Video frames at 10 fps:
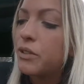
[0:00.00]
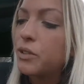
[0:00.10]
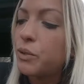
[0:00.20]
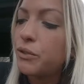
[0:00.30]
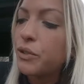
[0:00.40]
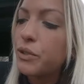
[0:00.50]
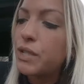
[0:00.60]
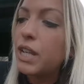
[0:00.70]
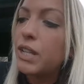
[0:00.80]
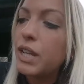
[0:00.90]
So when you first
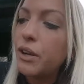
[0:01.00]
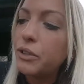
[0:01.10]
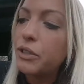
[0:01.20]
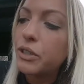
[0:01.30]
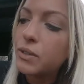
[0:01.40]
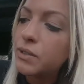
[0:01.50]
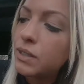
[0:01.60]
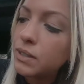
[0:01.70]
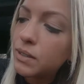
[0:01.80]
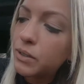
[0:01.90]
take it out, you're going to
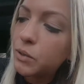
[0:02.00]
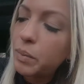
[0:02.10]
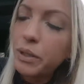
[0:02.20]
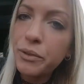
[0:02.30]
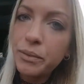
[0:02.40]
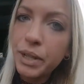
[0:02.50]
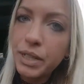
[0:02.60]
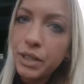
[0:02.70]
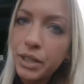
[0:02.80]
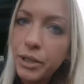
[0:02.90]
see this little button
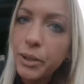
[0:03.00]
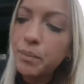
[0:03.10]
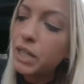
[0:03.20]
right here.